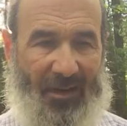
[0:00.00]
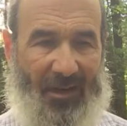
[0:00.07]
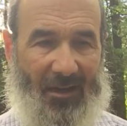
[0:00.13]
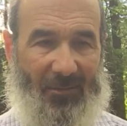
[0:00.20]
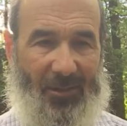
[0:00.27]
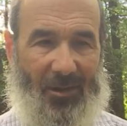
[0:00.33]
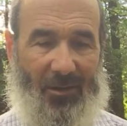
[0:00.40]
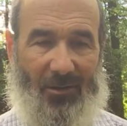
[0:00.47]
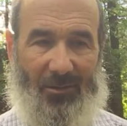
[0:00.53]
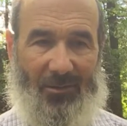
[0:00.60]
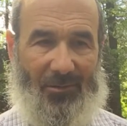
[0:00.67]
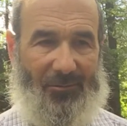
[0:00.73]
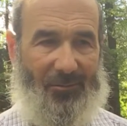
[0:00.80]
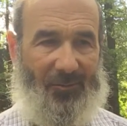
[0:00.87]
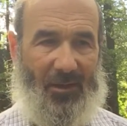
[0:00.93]
And we go,
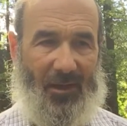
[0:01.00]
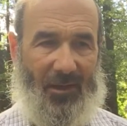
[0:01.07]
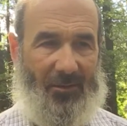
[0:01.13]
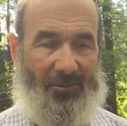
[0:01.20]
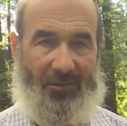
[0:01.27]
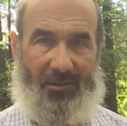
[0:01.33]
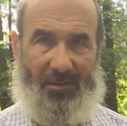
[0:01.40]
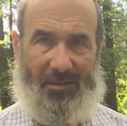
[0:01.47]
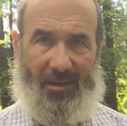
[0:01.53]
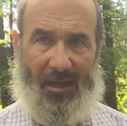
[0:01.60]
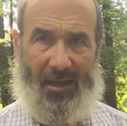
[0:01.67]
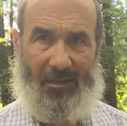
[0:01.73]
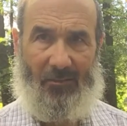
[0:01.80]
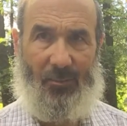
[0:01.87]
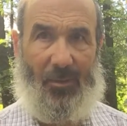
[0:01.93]
I don't
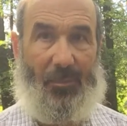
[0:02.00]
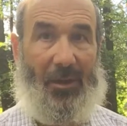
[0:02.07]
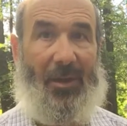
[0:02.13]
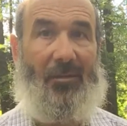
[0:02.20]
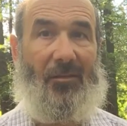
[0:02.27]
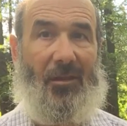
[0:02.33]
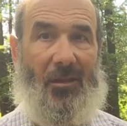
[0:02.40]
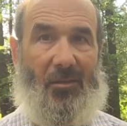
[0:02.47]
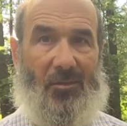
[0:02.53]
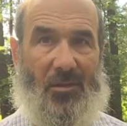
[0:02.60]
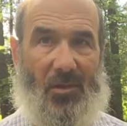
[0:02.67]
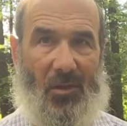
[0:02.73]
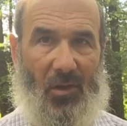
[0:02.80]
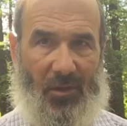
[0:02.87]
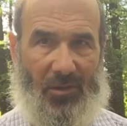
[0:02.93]
understand. We begin to use
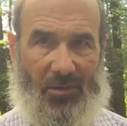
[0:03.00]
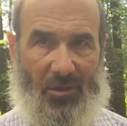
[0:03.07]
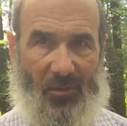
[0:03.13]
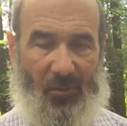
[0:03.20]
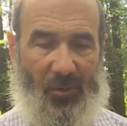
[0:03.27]
logic.